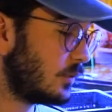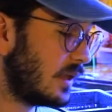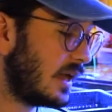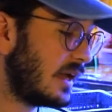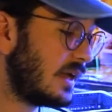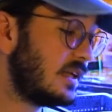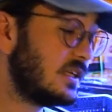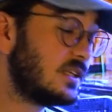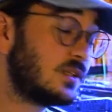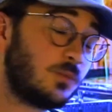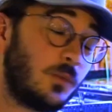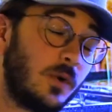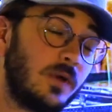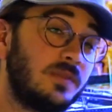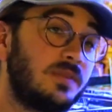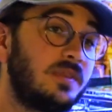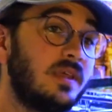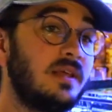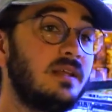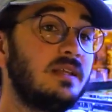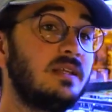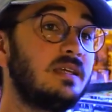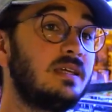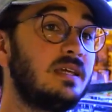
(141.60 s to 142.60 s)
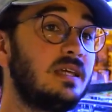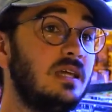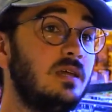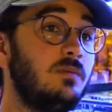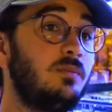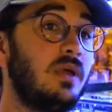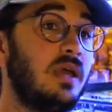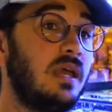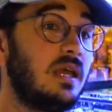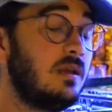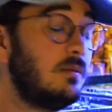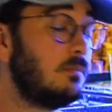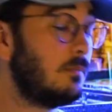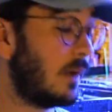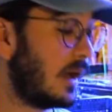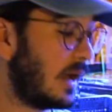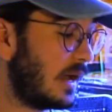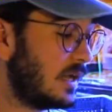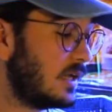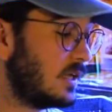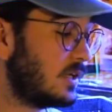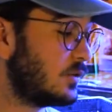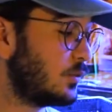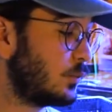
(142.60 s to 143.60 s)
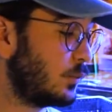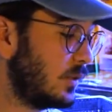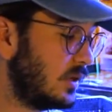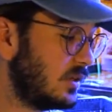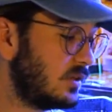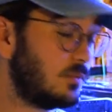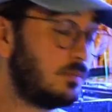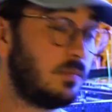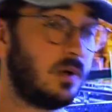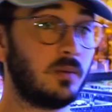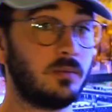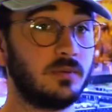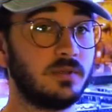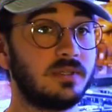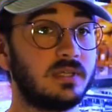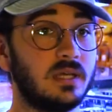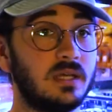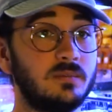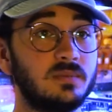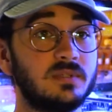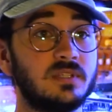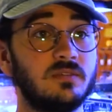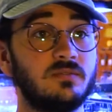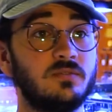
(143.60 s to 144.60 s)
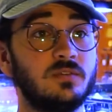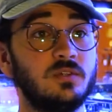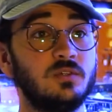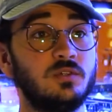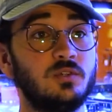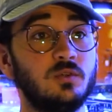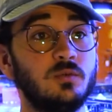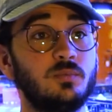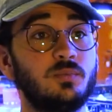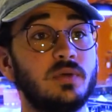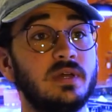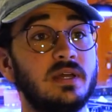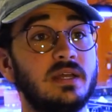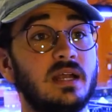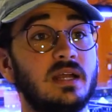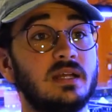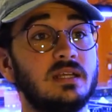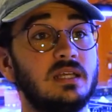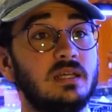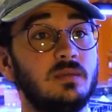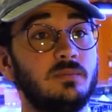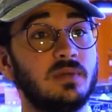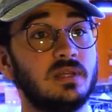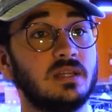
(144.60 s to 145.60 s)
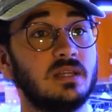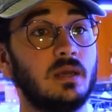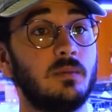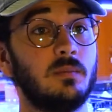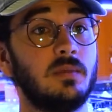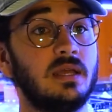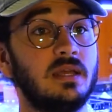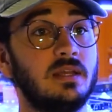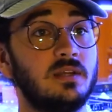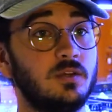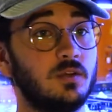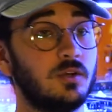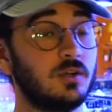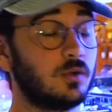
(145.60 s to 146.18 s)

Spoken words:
that is one thing to keep in mind with bubble tips if you do plan on keeping them in your